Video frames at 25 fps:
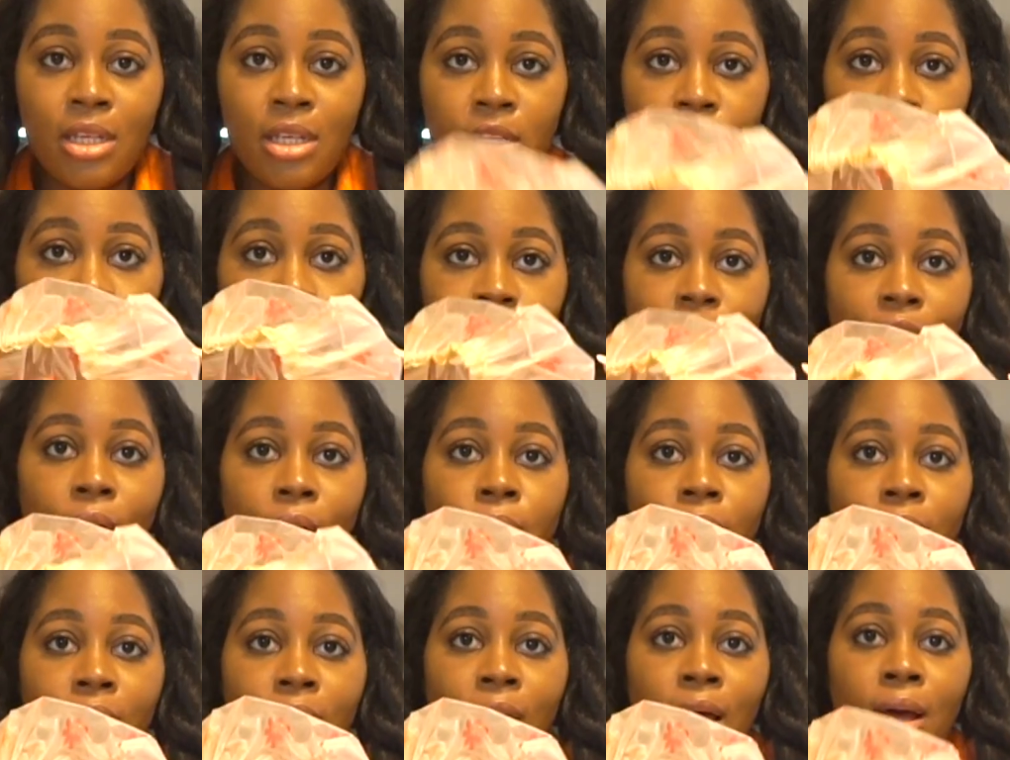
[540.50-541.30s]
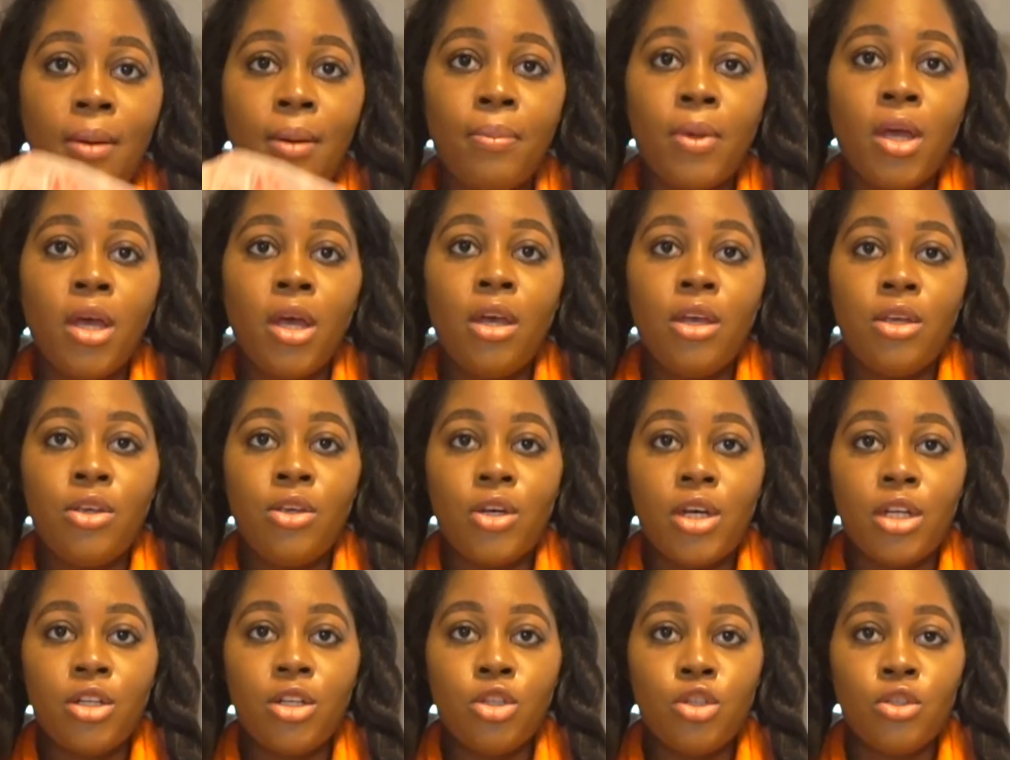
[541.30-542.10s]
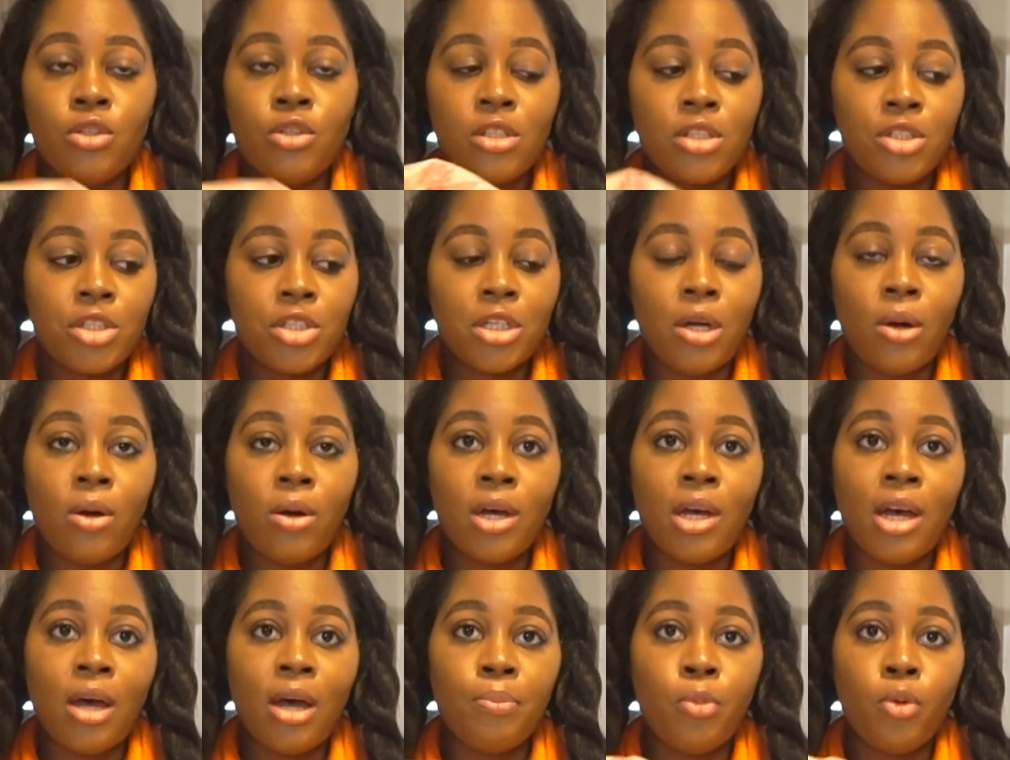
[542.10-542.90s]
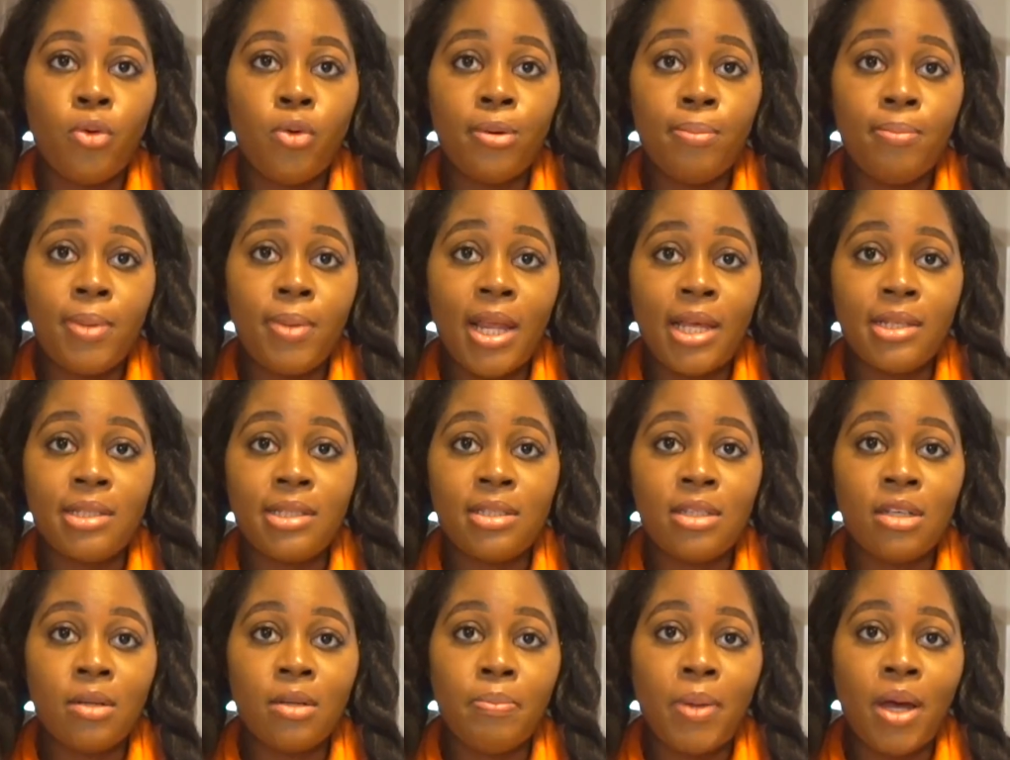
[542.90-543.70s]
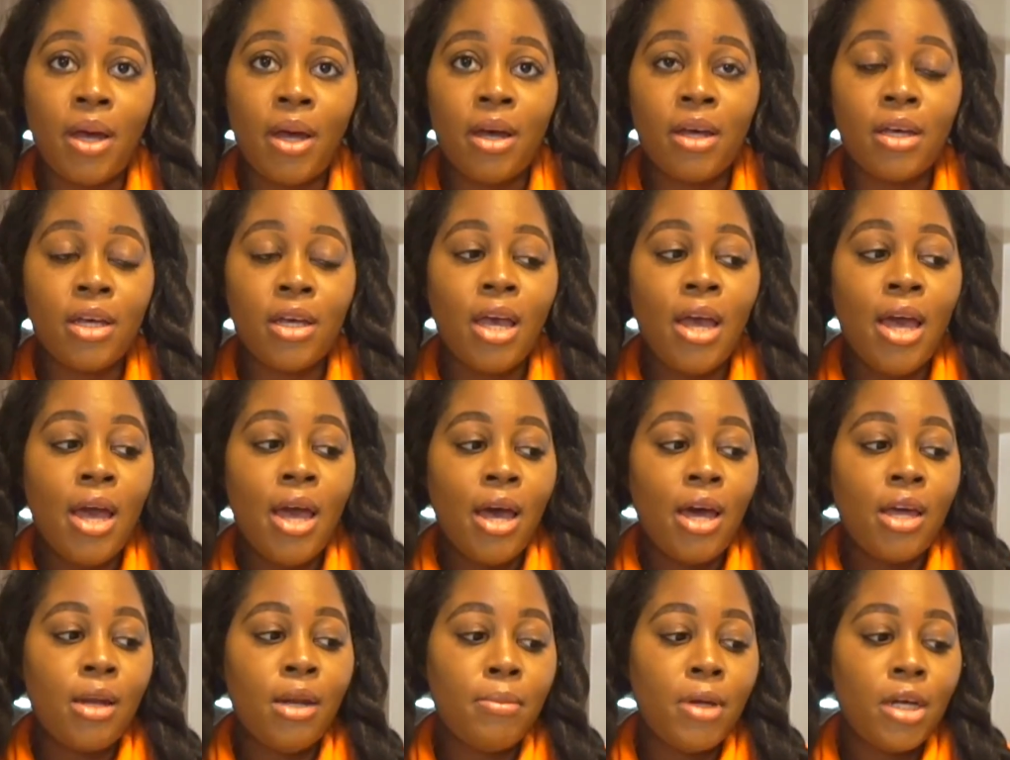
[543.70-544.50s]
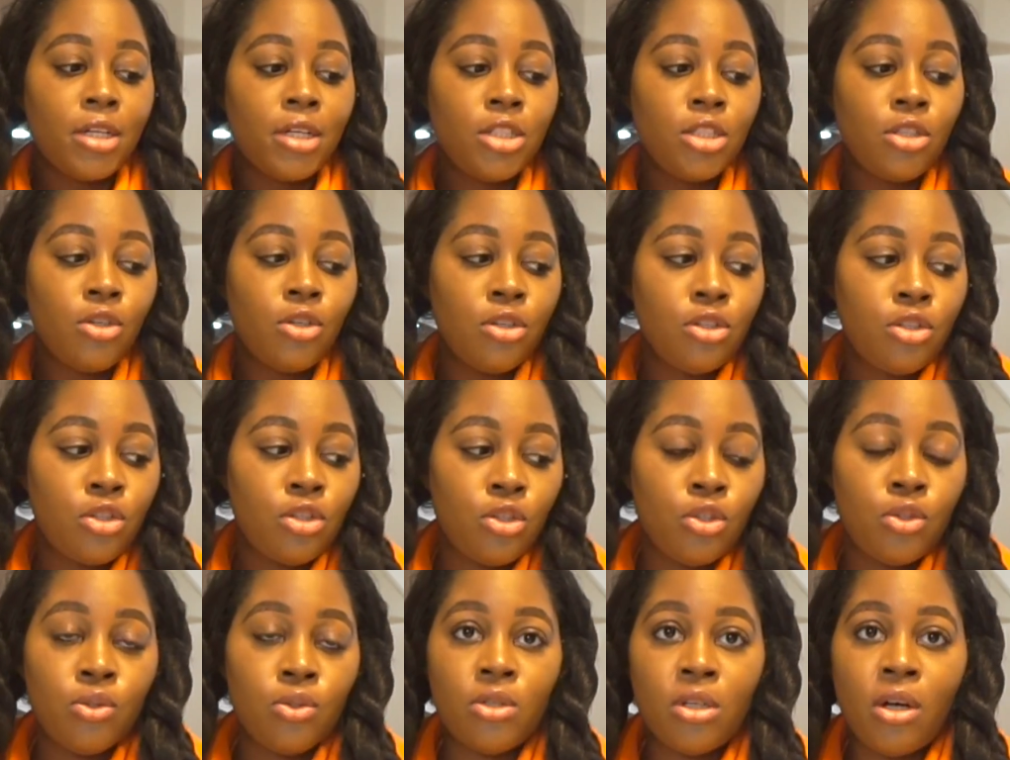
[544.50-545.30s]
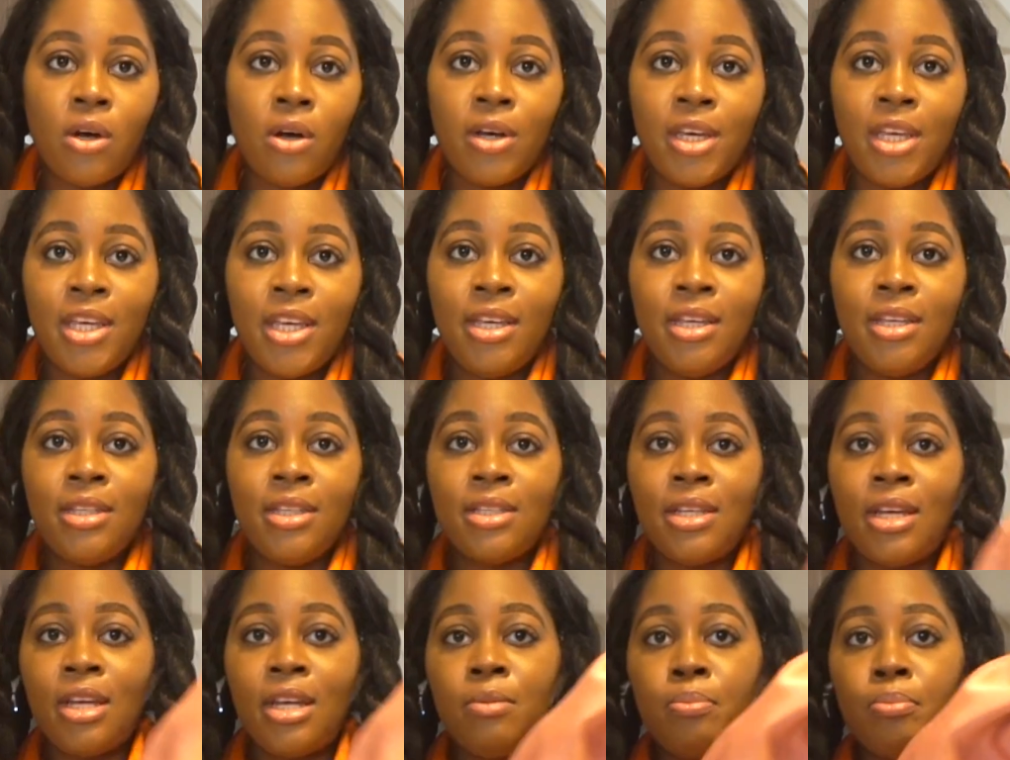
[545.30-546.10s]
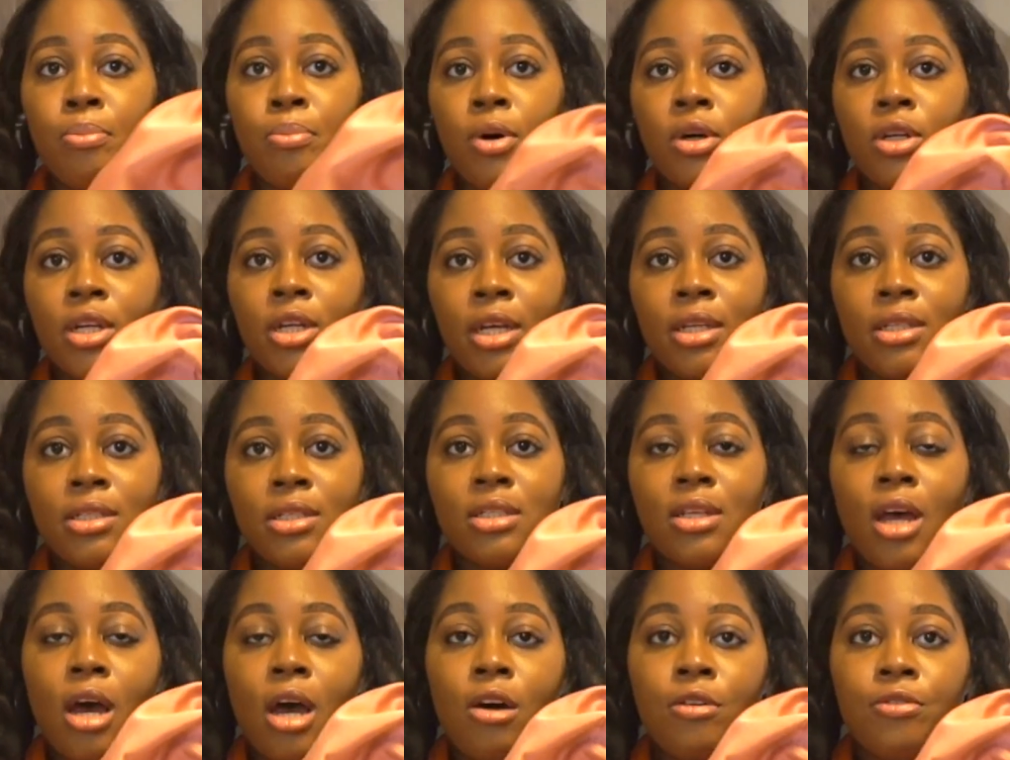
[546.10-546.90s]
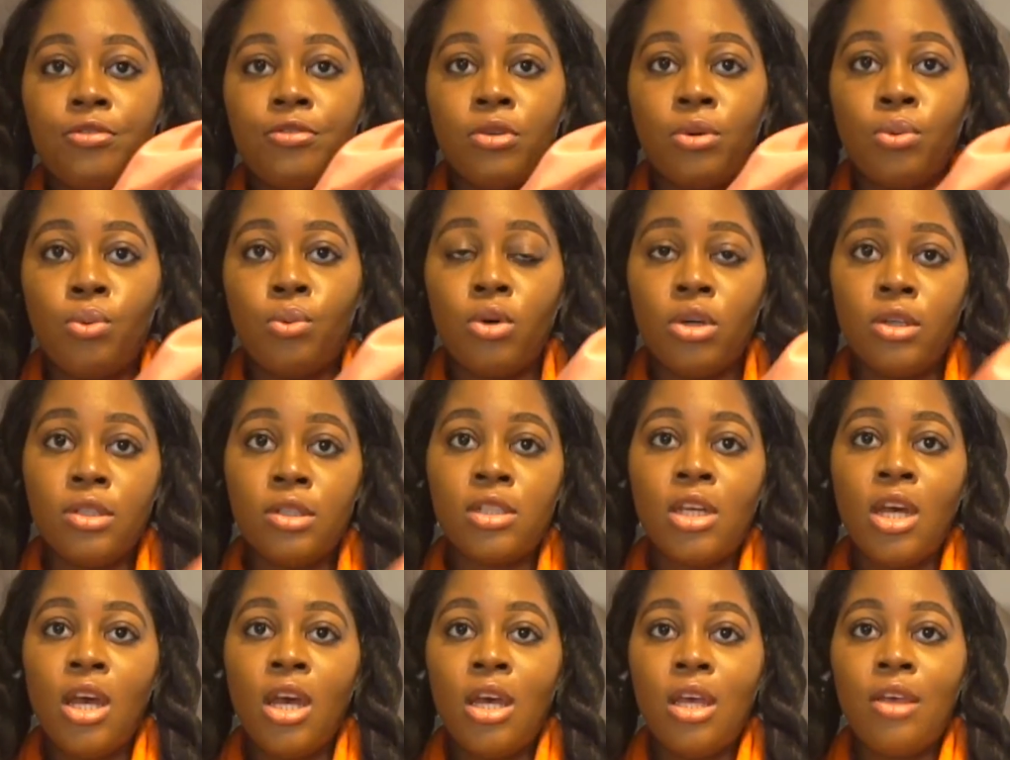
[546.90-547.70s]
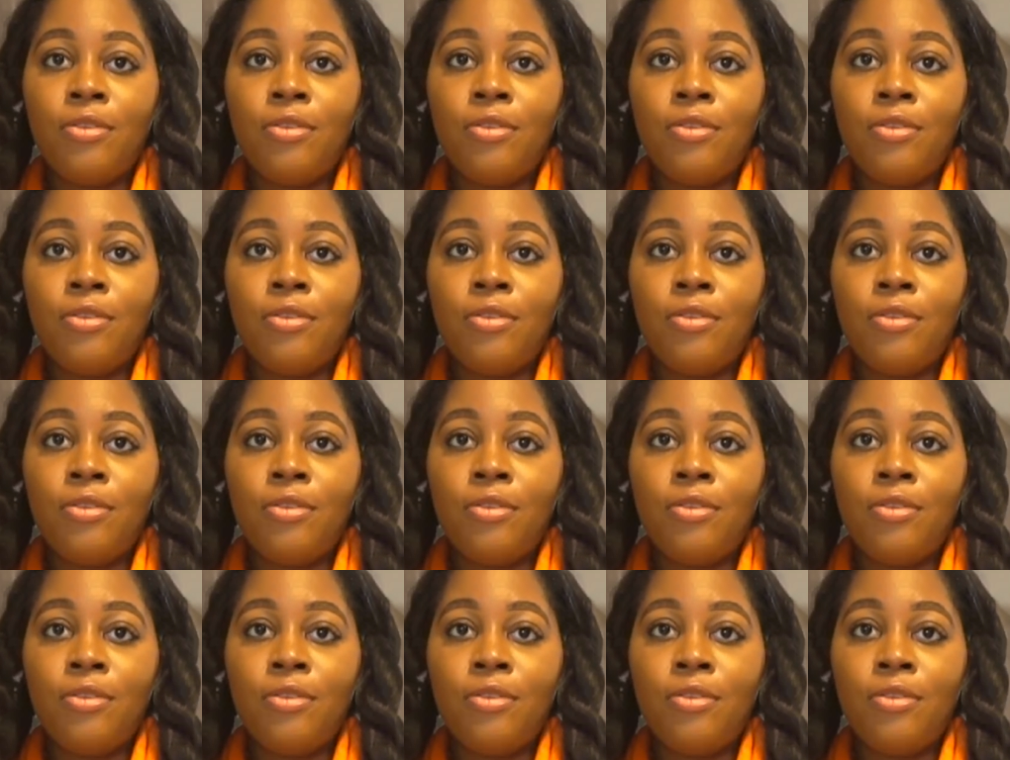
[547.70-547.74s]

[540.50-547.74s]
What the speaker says: in a shower cap. You can use a shower cap or a plastic bag, and I'm actually going to use our heated bonnet afterwards.